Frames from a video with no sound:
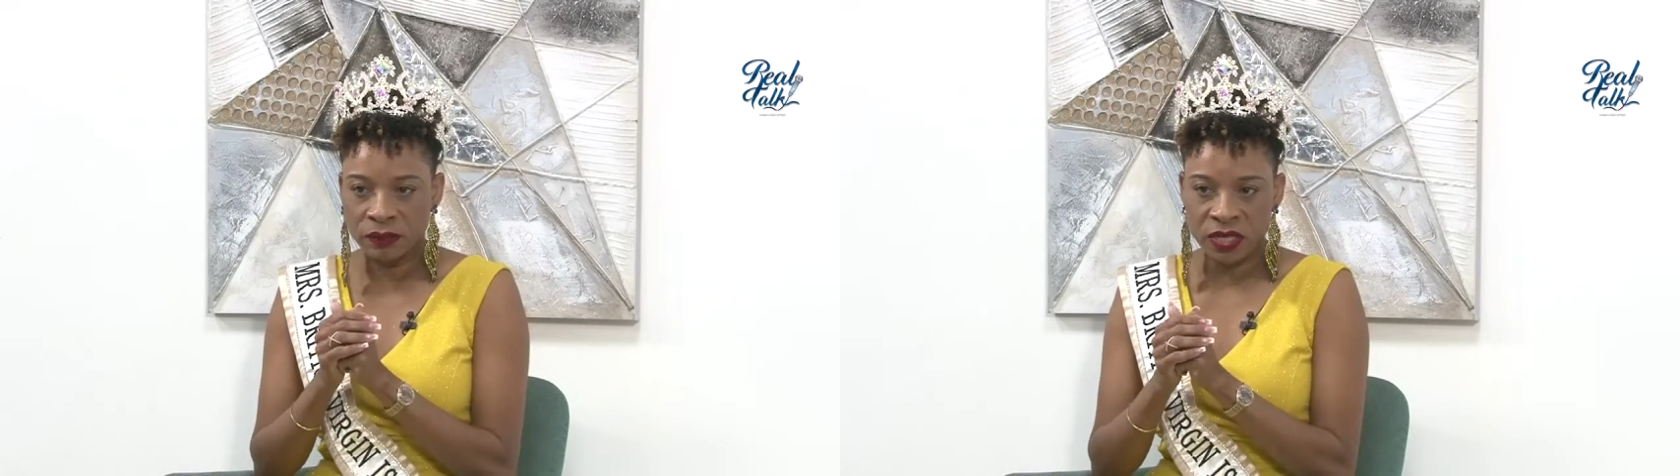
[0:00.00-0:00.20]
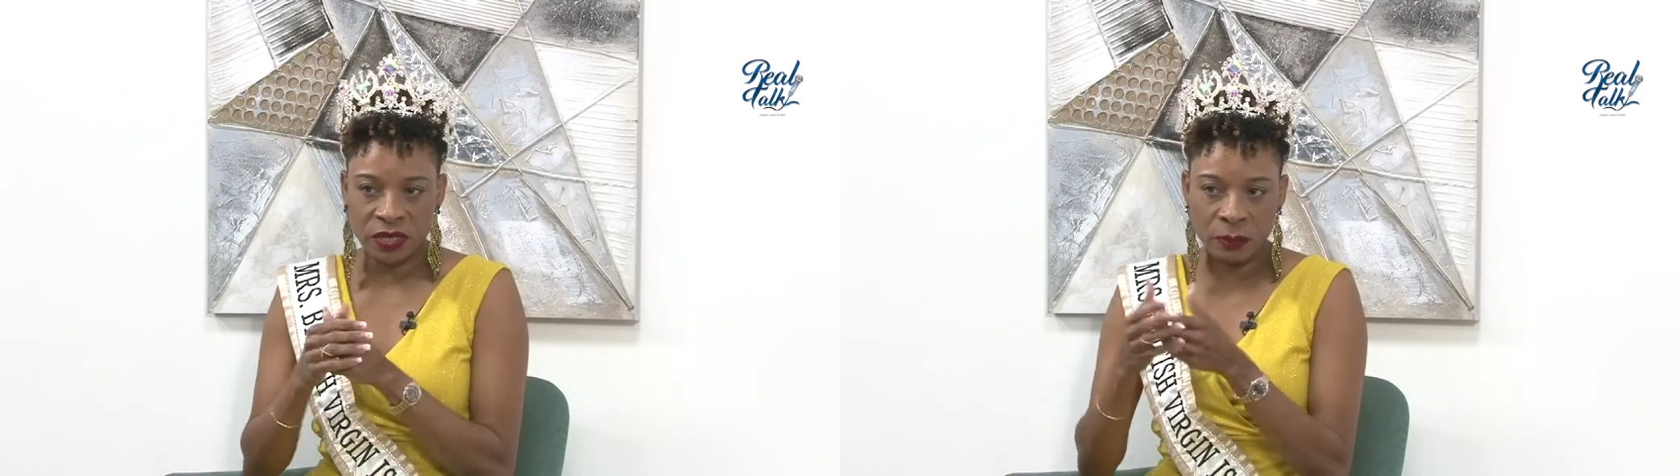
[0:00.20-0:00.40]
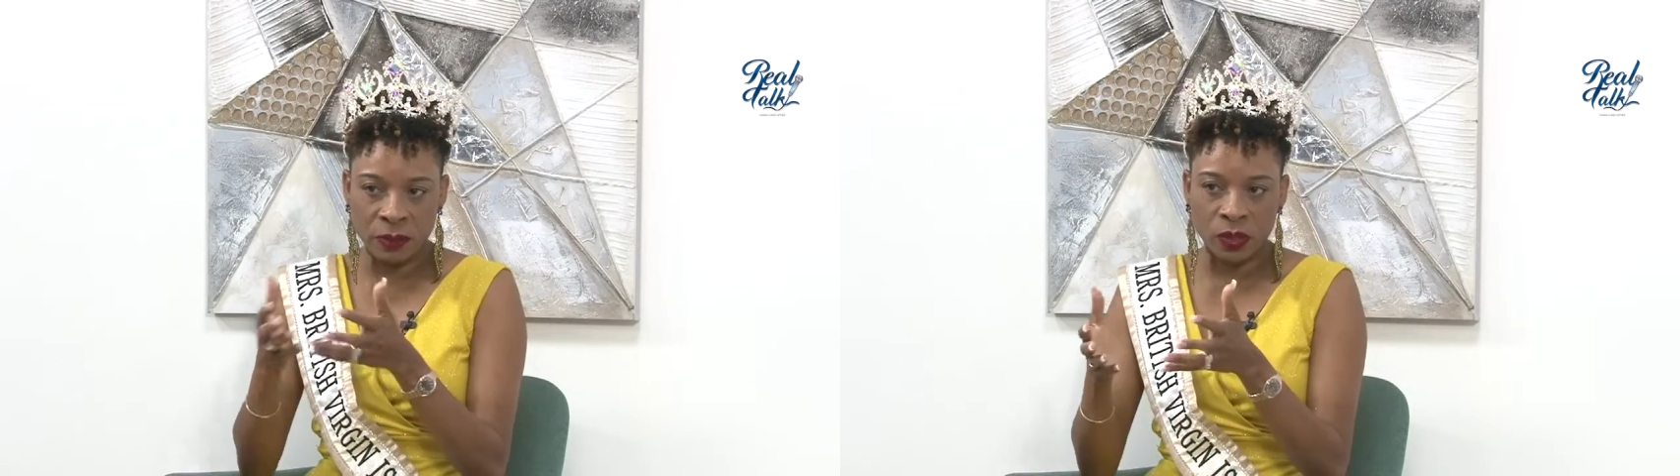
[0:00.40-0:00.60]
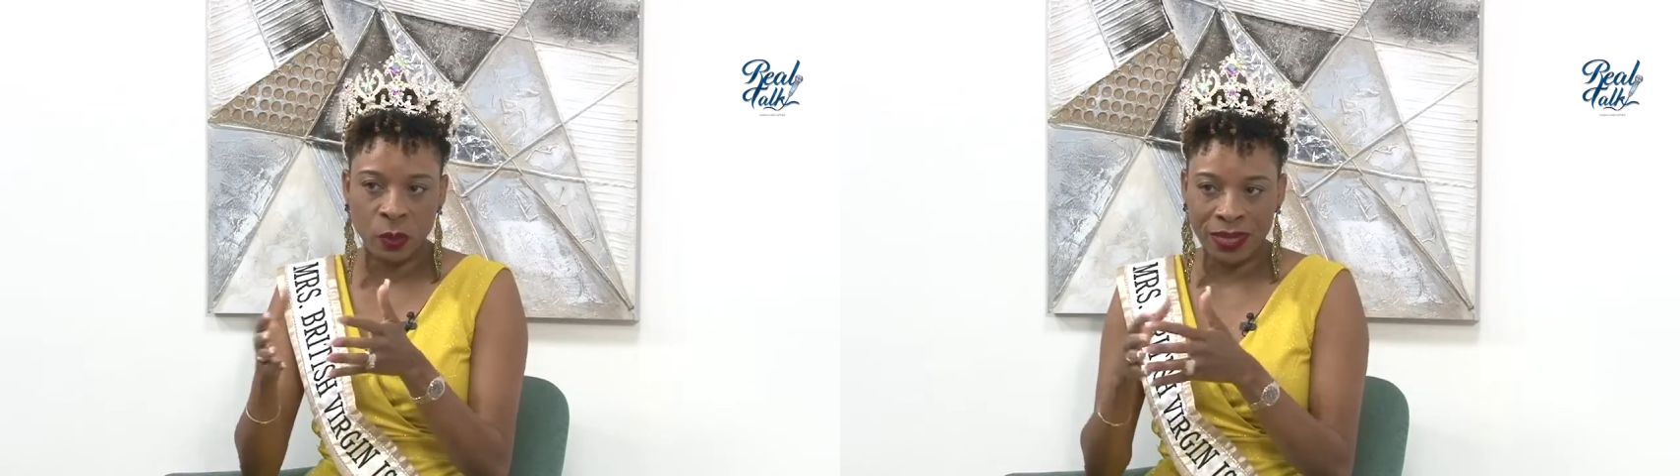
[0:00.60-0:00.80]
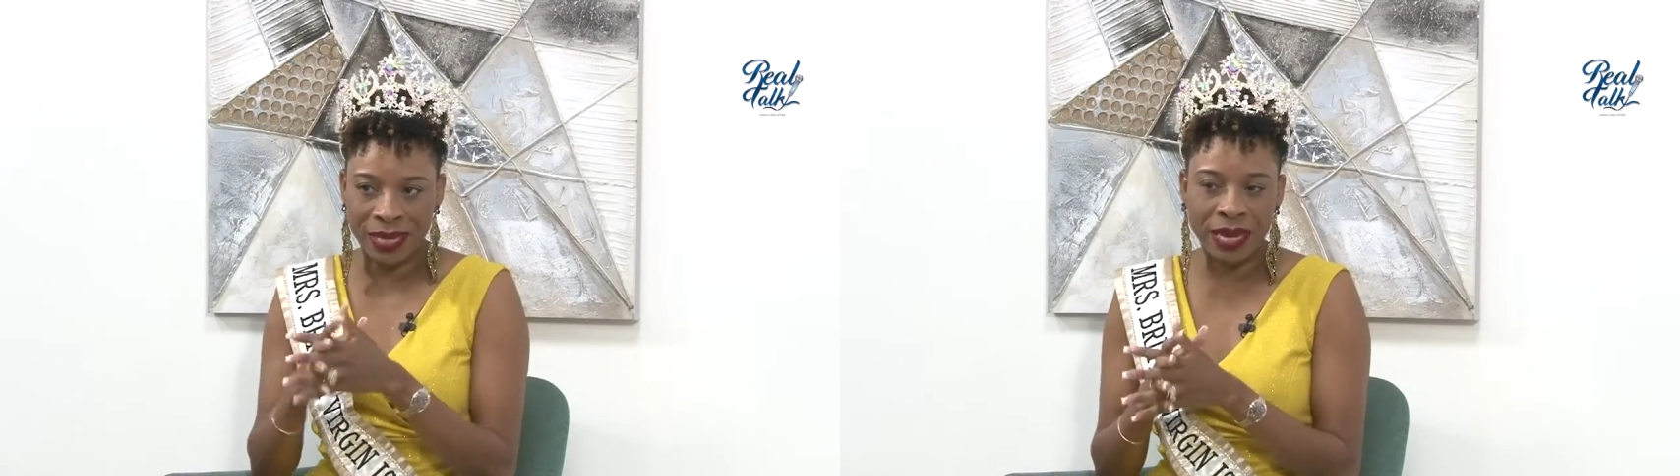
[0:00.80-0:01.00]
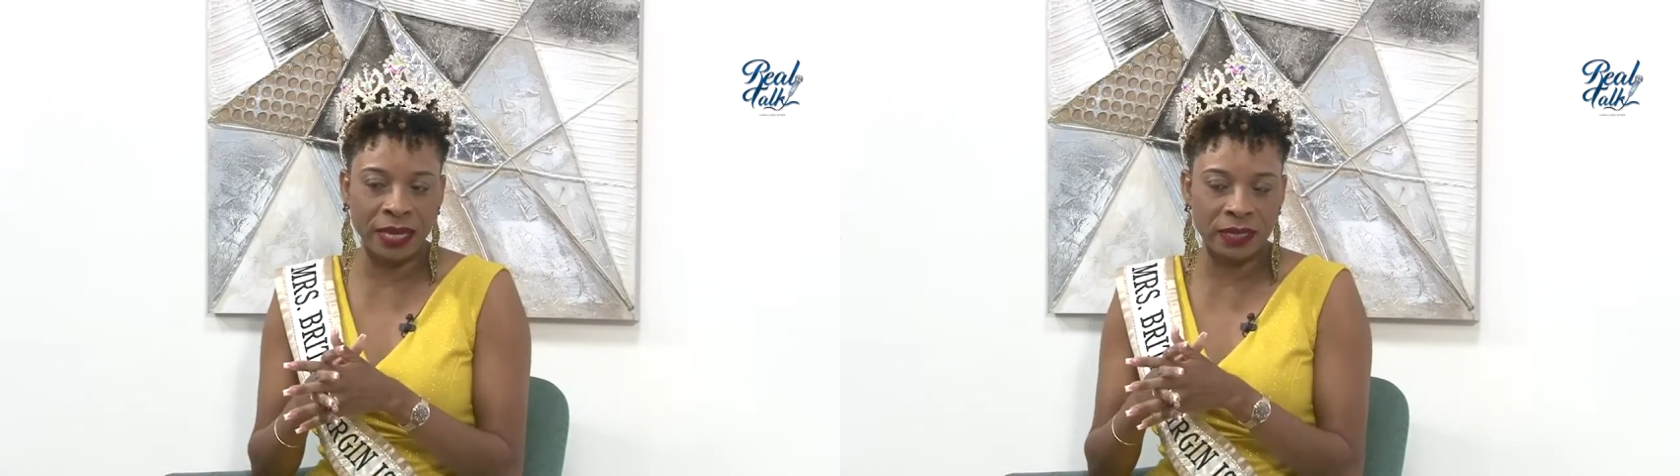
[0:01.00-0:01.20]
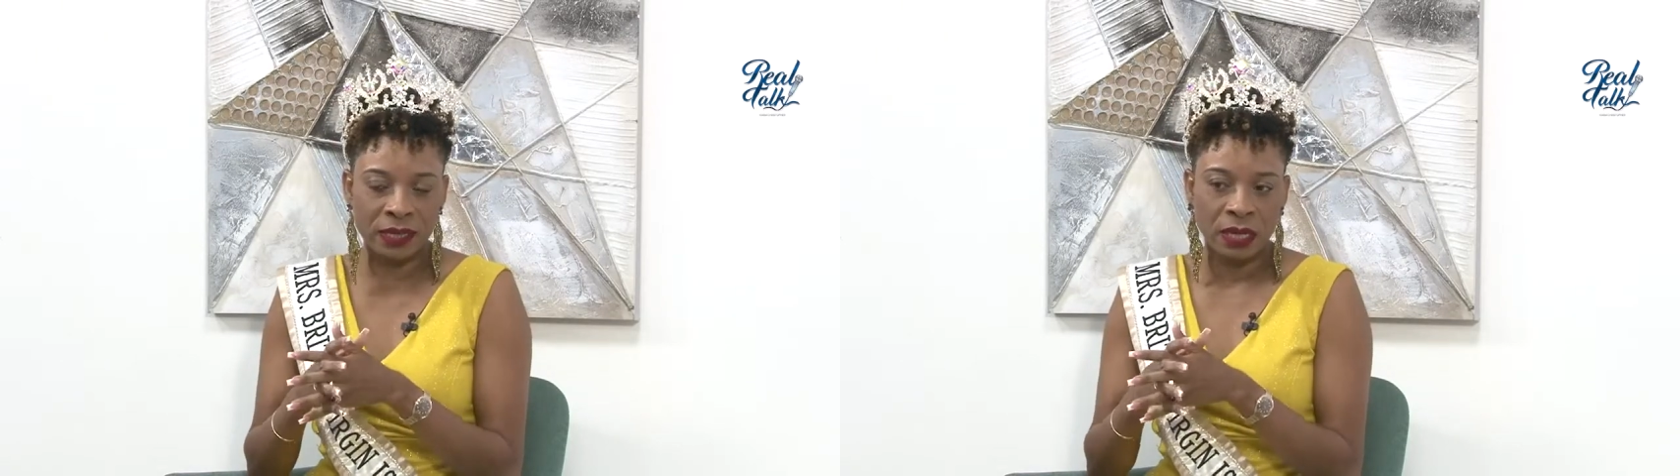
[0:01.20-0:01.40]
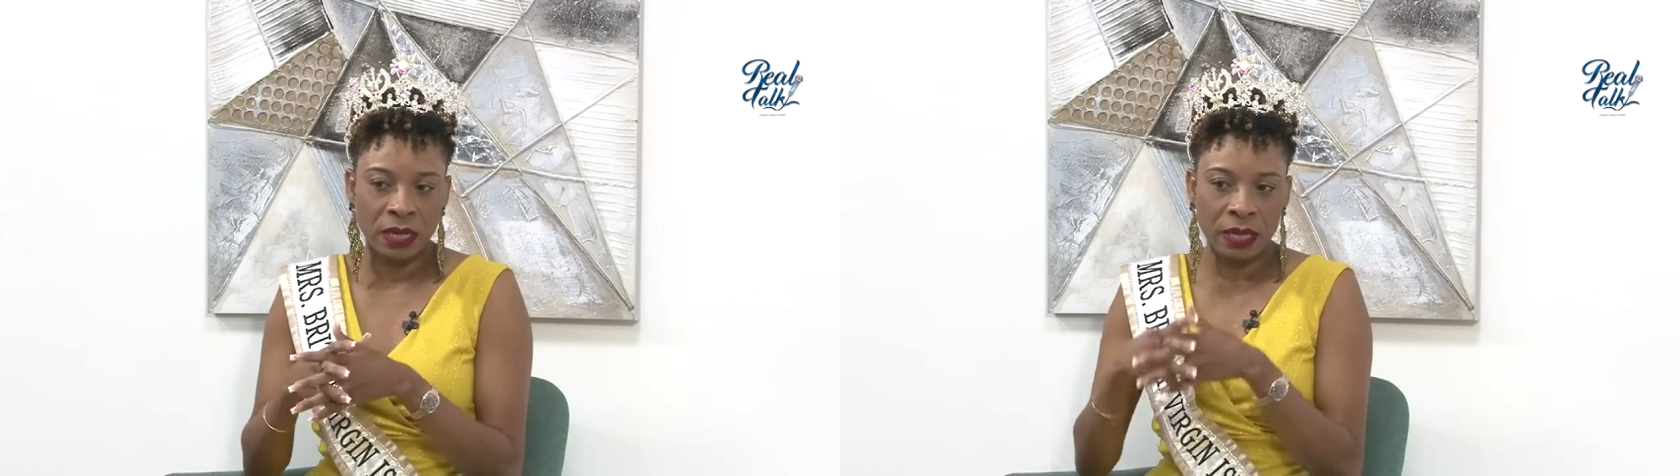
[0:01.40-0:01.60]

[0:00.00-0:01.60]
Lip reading: December 28th,